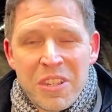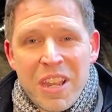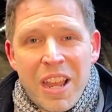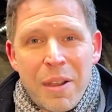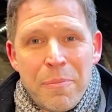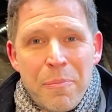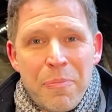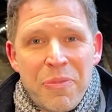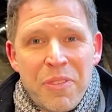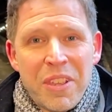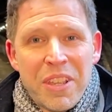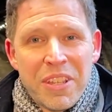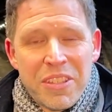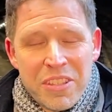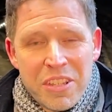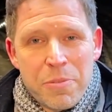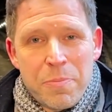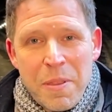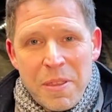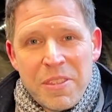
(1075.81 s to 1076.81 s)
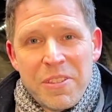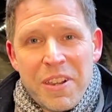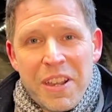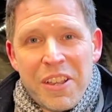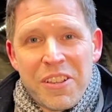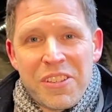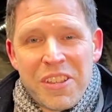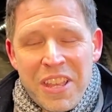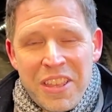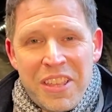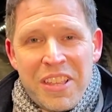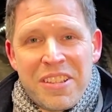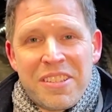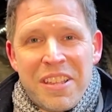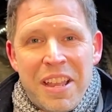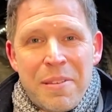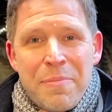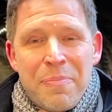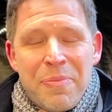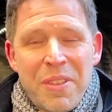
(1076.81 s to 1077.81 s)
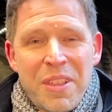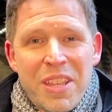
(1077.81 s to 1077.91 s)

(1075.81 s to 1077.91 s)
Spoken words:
come to speak to us at this time.